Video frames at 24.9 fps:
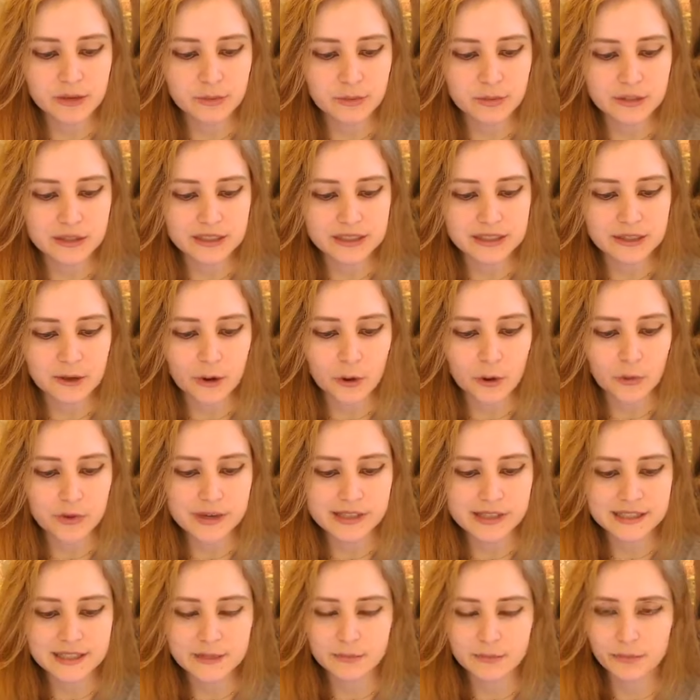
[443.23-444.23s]
but as
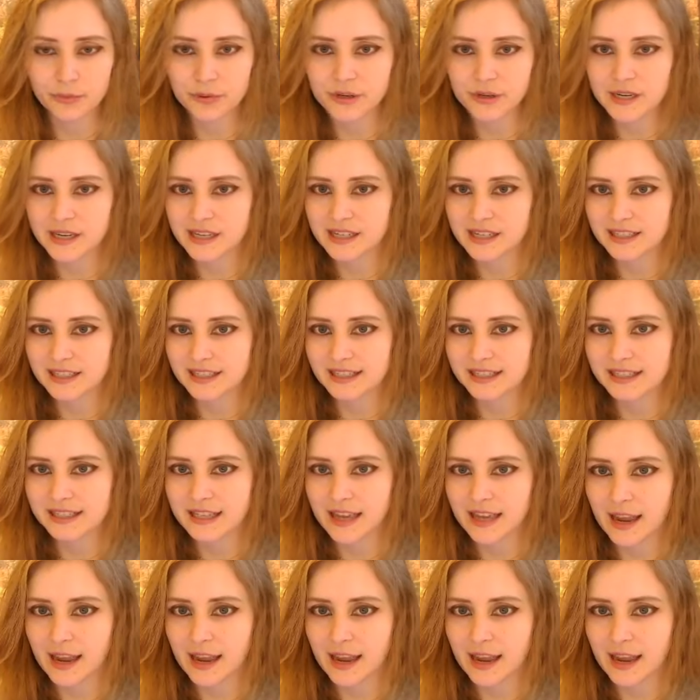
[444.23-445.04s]
always, it brings